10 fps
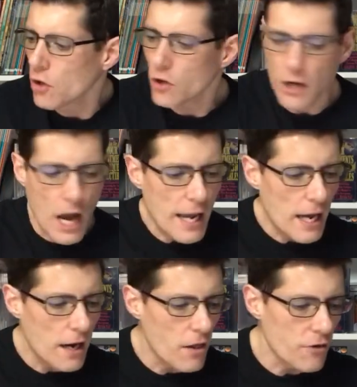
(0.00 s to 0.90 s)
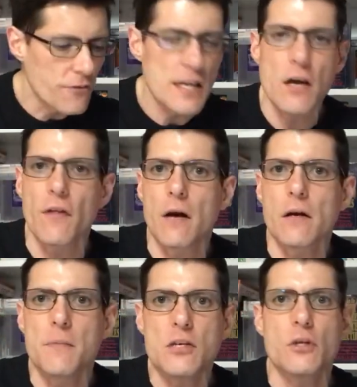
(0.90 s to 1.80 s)
Look, I got another video that I'm
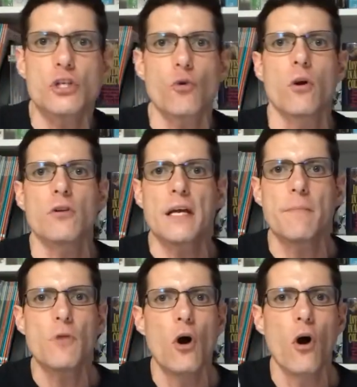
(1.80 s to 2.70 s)
going to be doing shortly